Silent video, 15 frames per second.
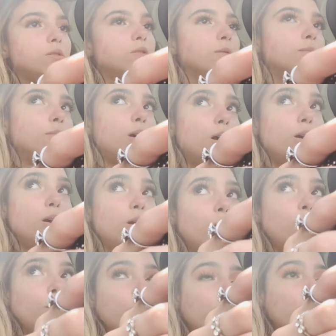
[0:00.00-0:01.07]

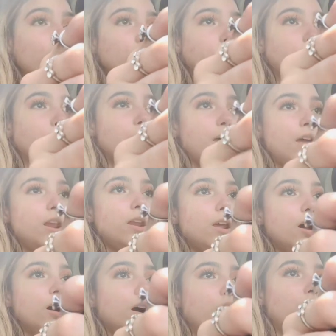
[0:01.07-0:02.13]
tomorrow, but,
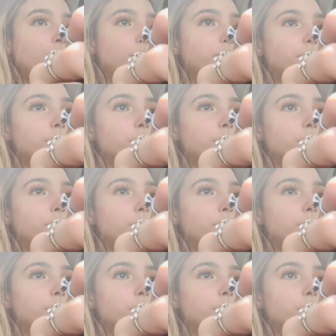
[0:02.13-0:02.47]
um,